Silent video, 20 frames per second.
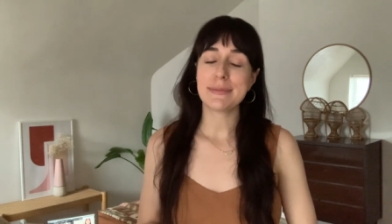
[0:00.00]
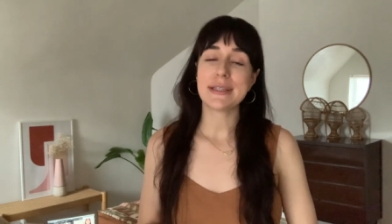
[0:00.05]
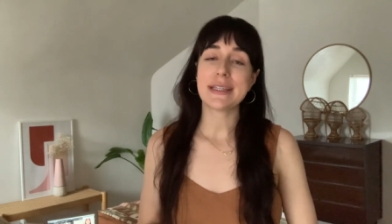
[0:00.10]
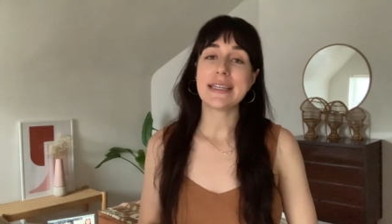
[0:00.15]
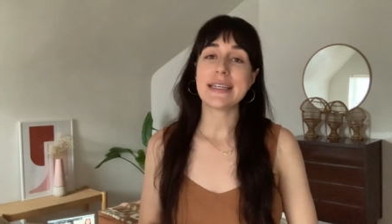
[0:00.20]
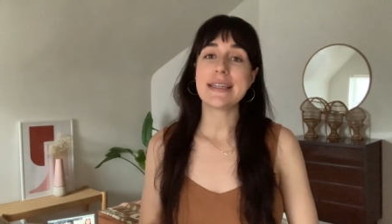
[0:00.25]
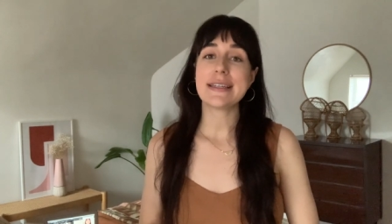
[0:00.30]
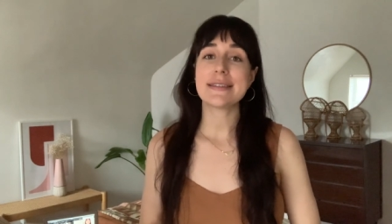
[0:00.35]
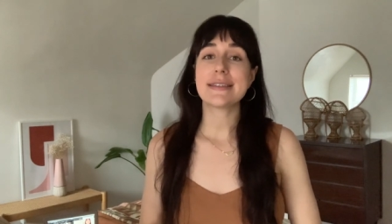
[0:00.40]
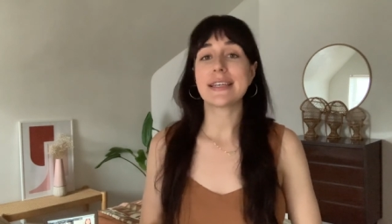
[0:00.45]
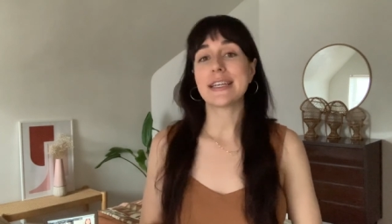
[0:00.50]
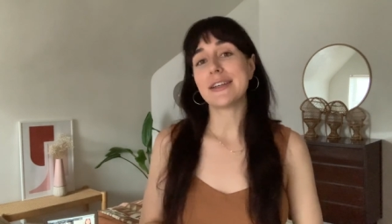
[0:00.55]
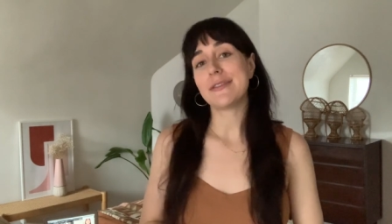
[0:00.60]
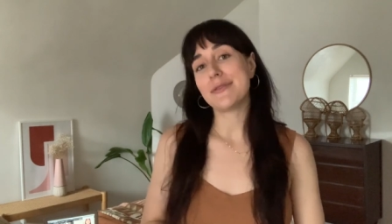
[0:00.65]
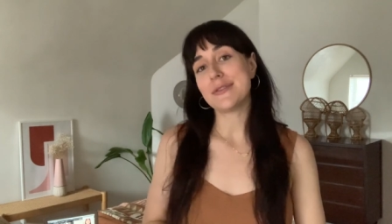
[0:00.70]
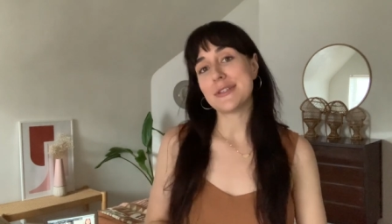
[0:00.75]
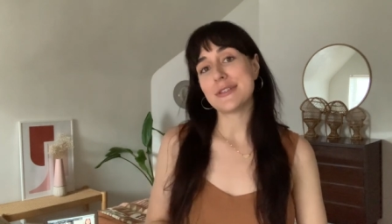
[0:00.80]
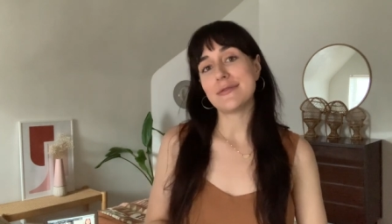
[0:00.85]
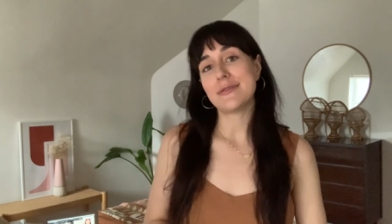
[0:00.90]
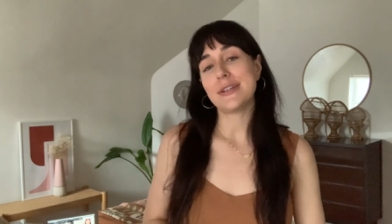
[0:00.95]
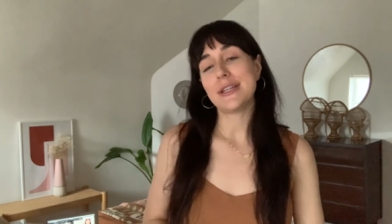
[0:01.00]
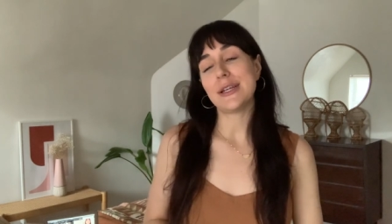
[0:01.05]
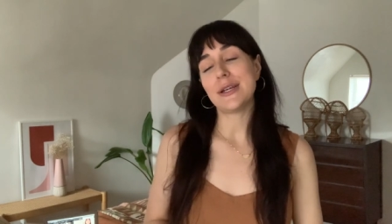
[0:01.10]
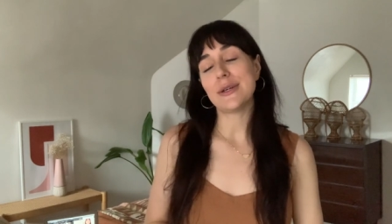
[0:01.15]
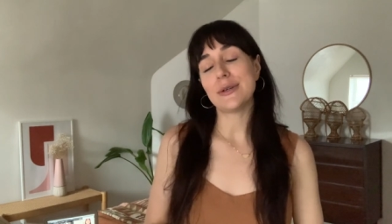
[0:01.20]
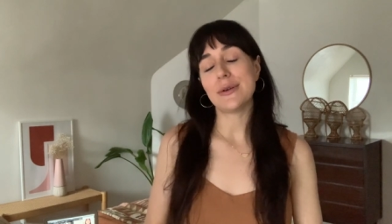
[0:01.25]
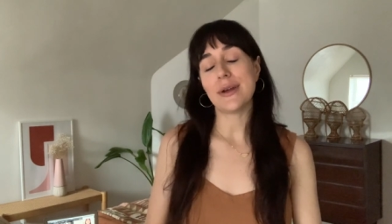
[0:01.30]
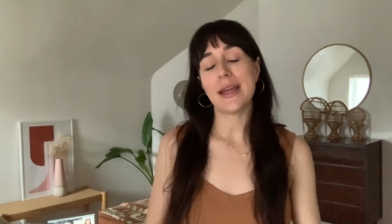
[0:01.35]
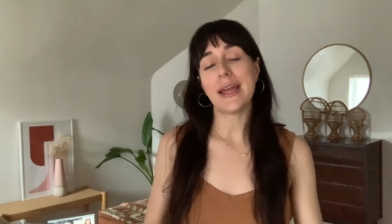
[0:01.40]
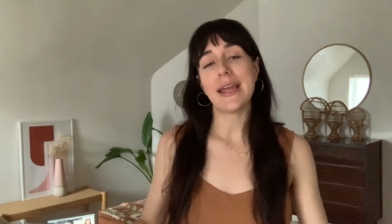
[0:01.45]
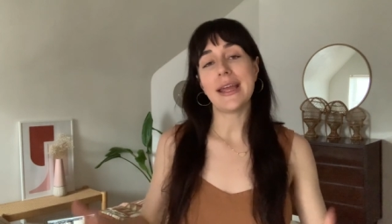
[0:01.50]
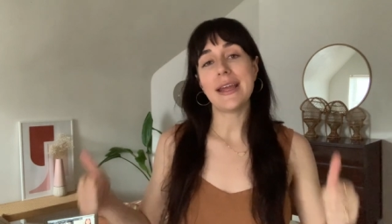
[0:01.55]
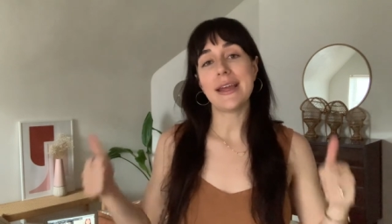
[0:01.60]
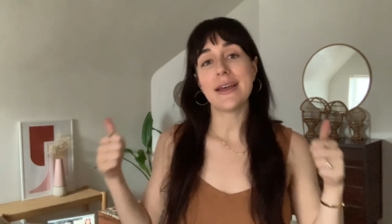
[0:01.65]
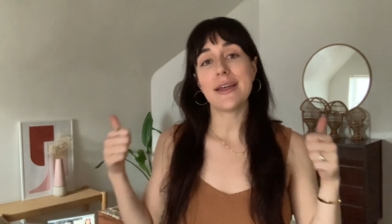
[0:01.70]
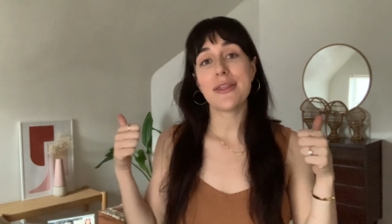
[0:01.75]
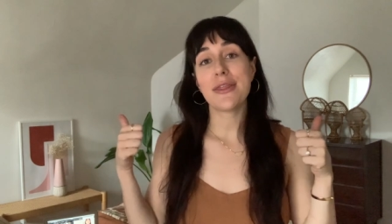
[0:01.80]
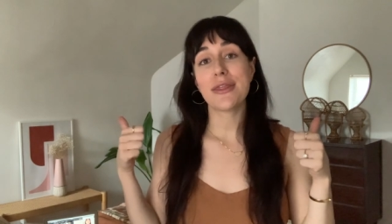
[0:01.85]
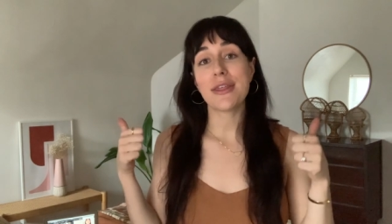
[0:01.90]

please give this video a